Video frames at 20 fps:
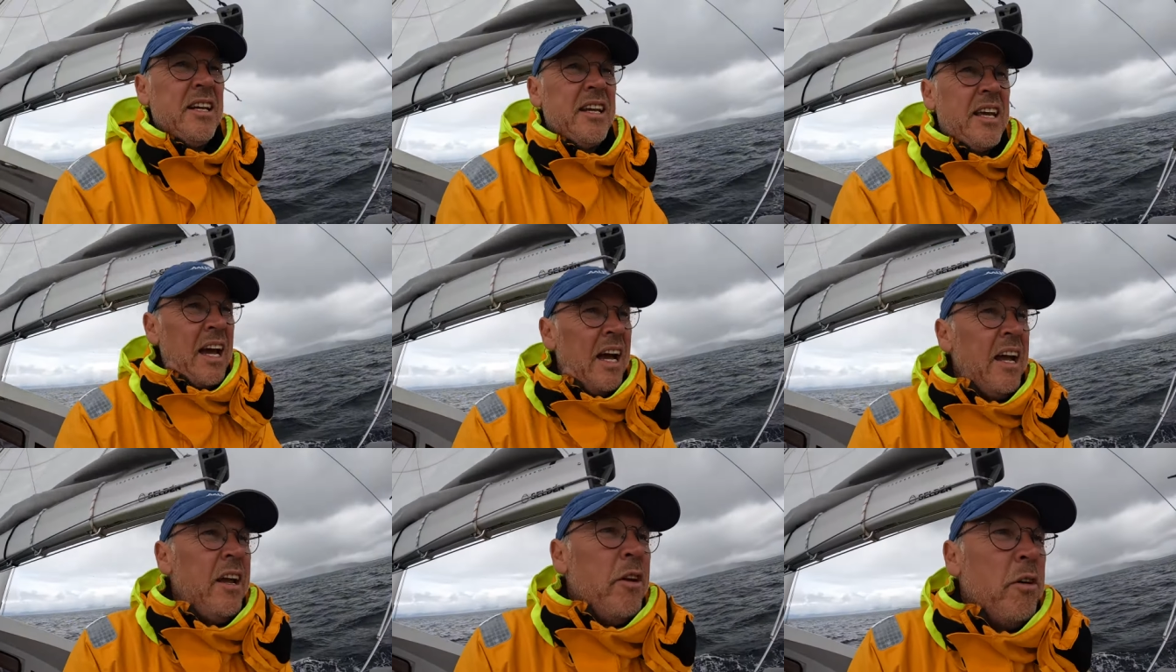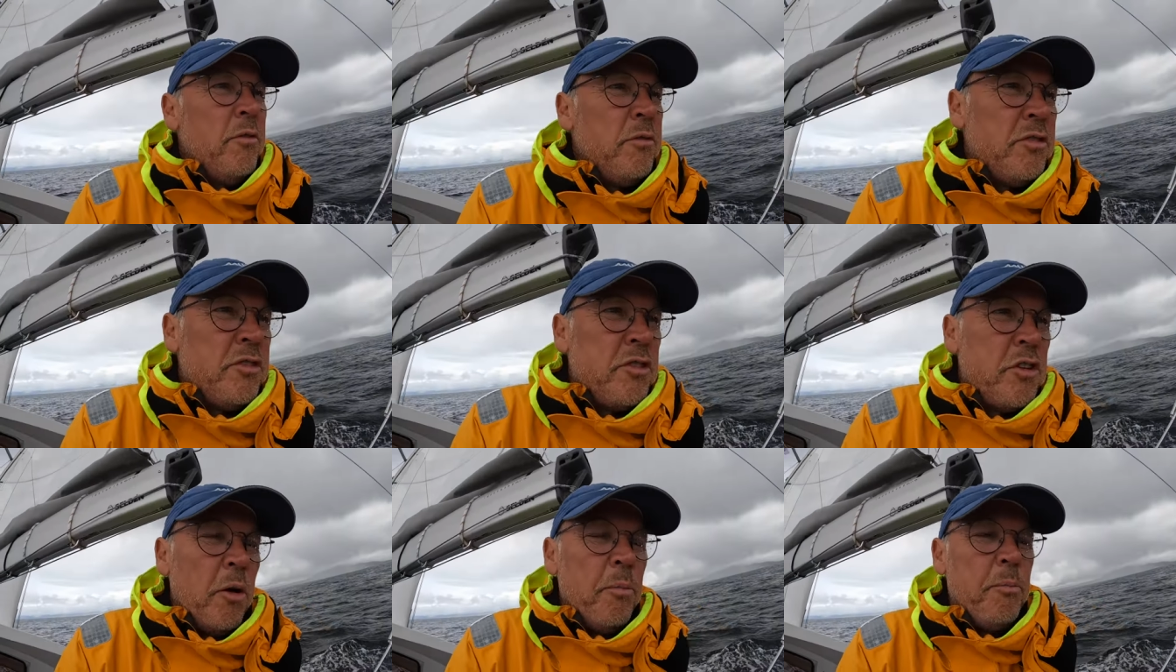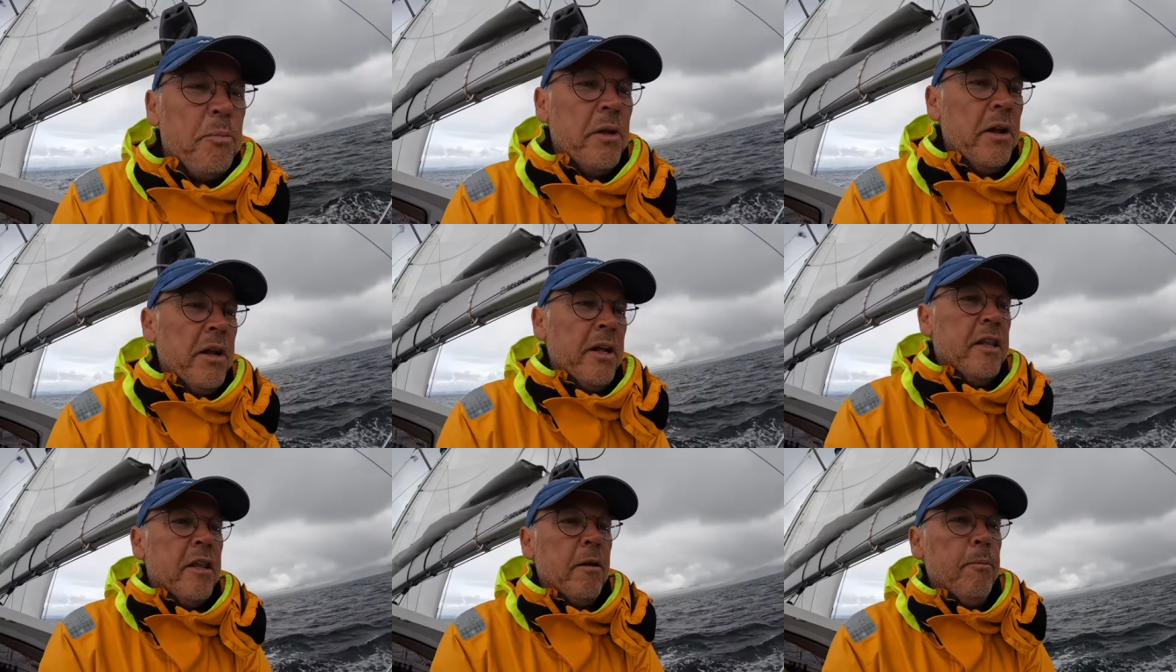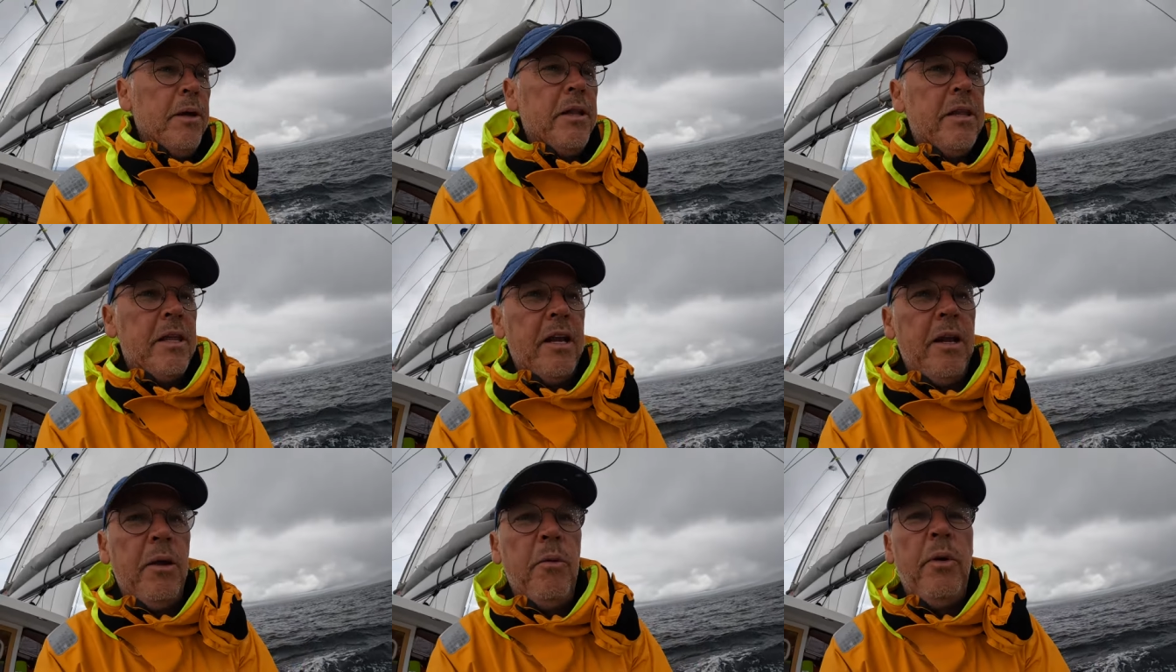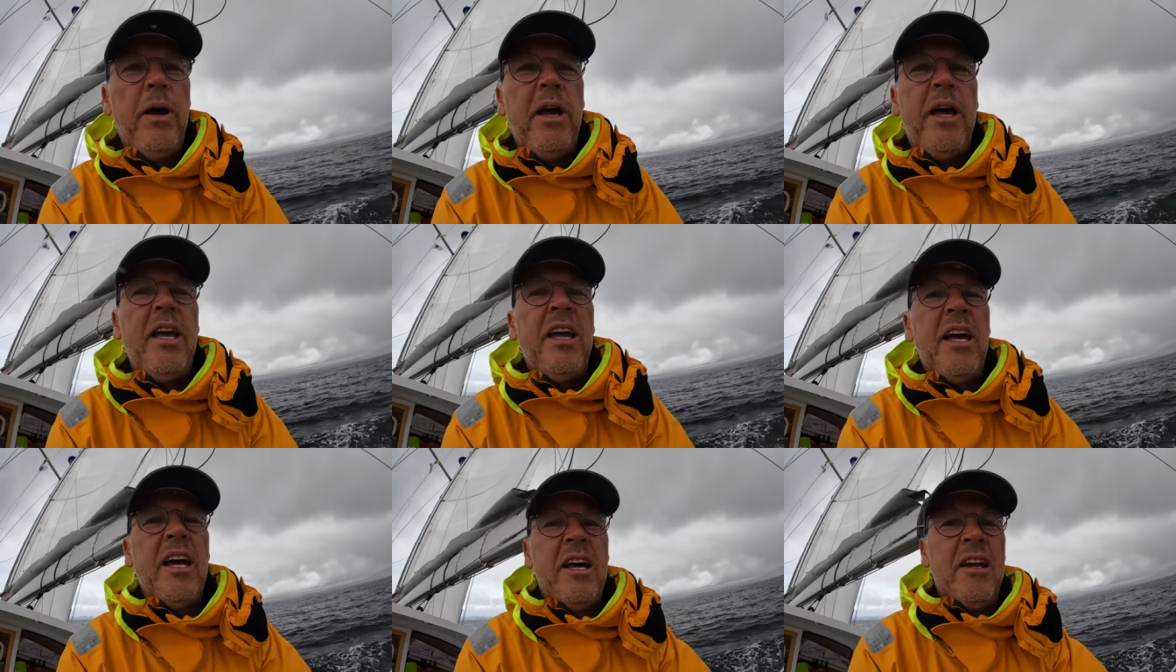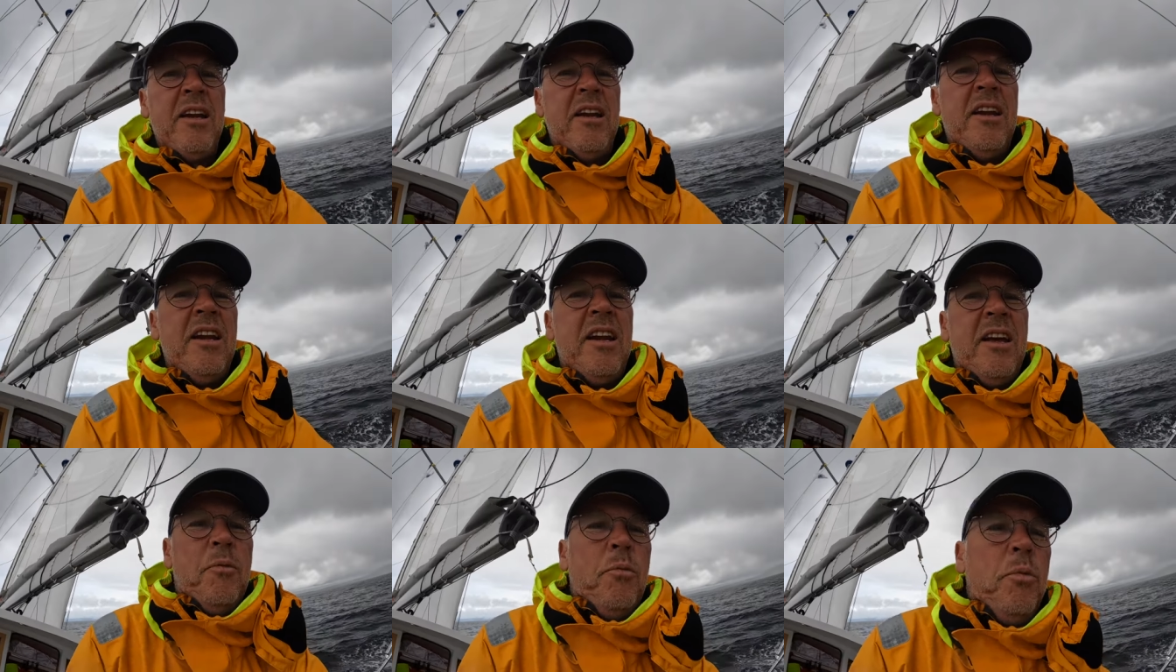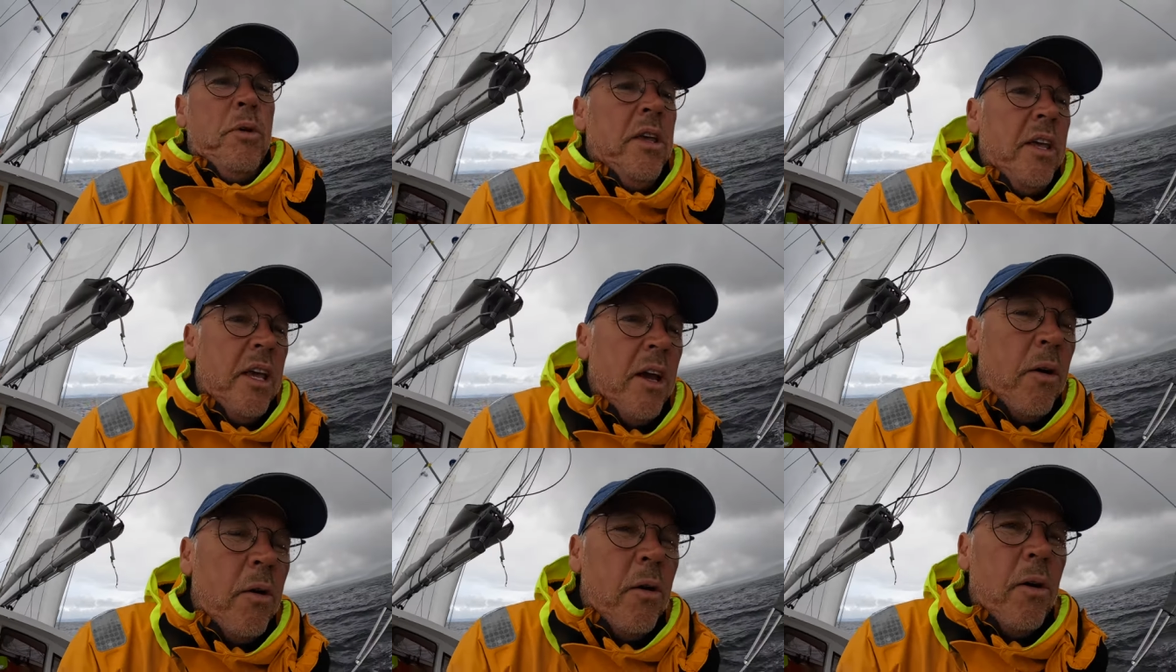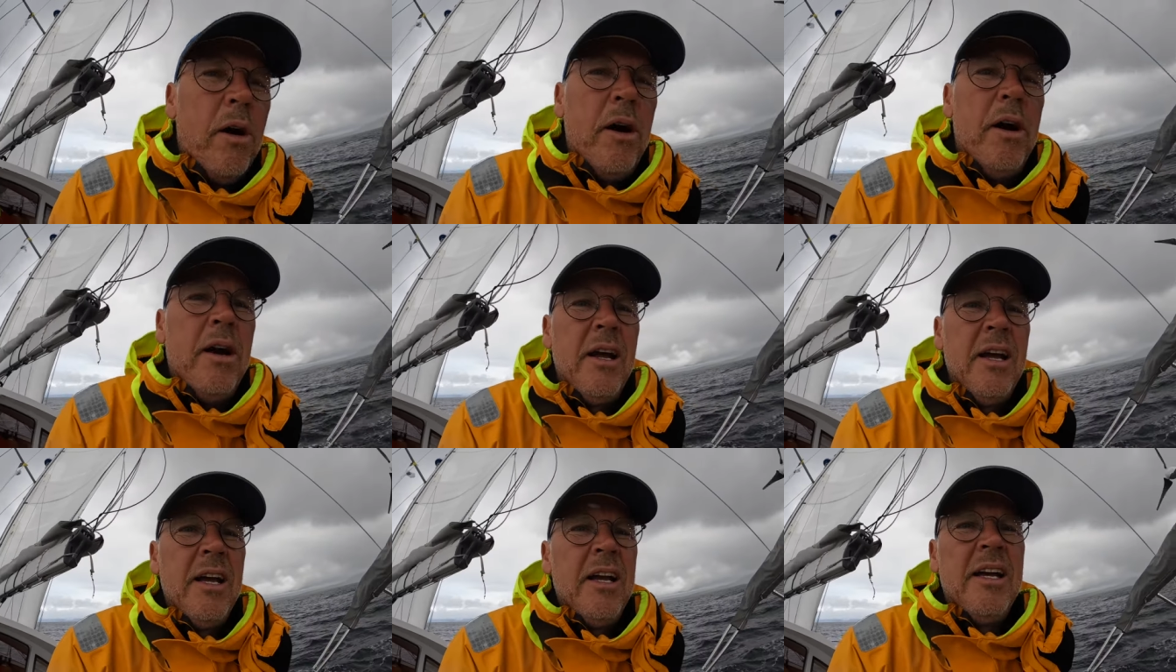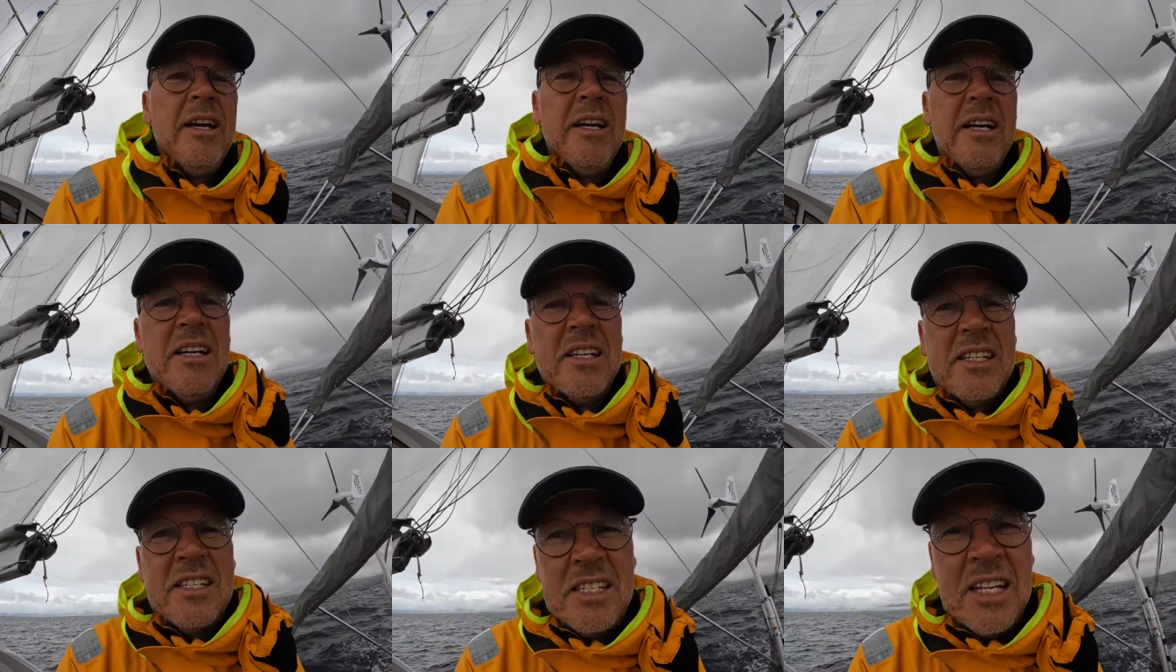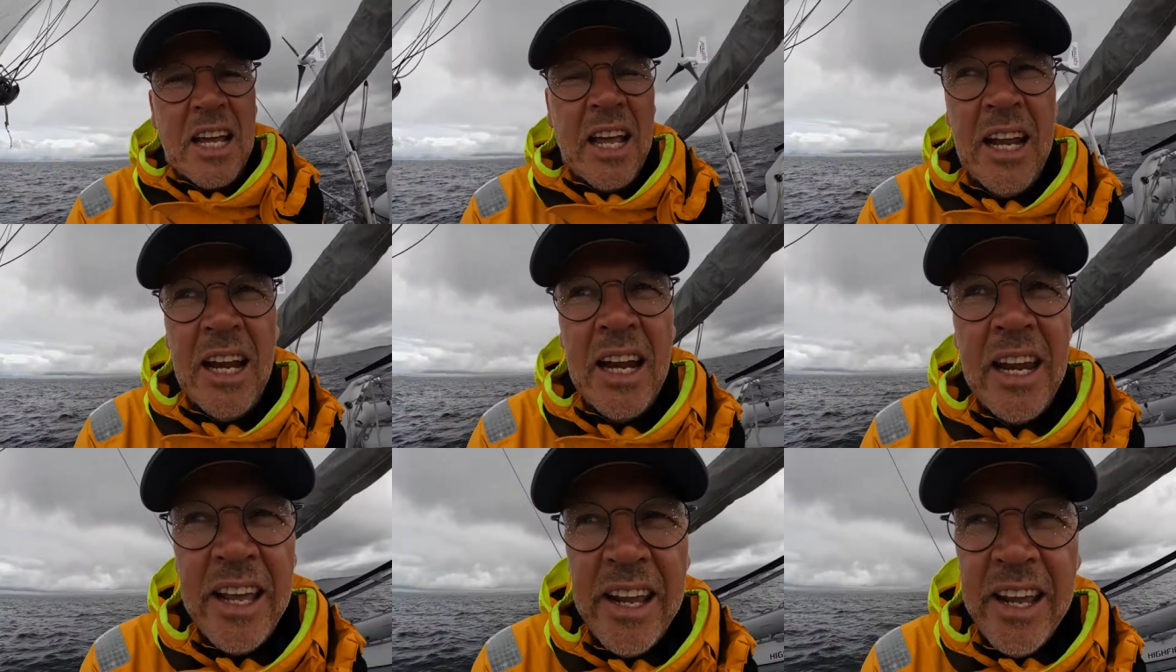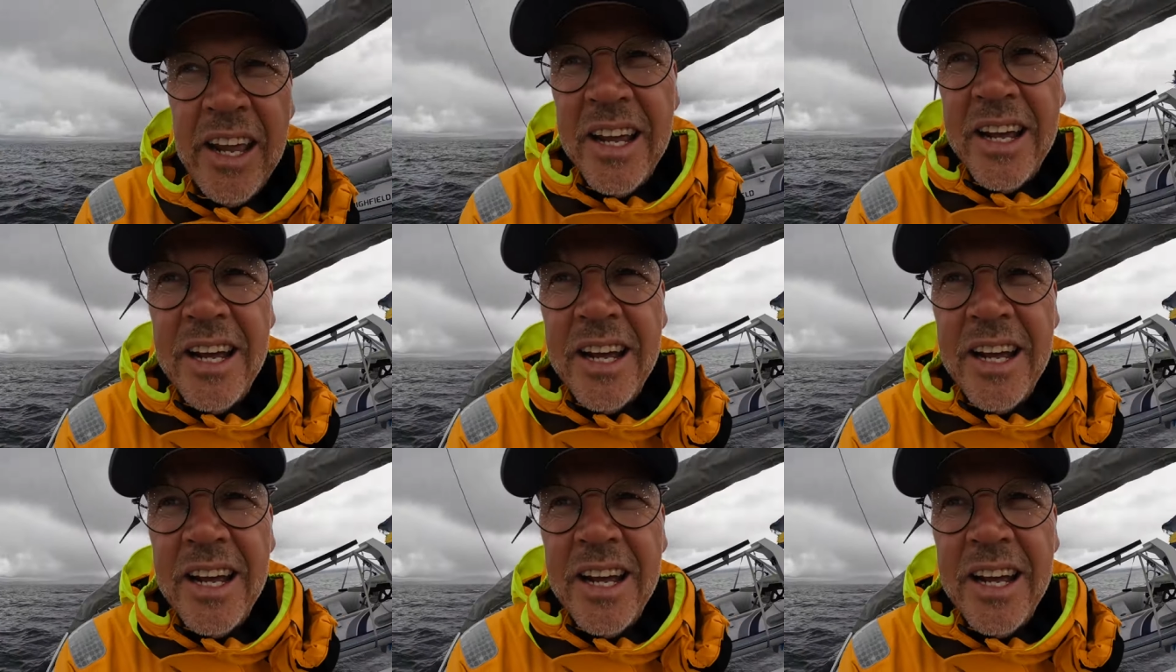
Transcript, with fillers: kind of stopped a little bit anyway, and we are sailing.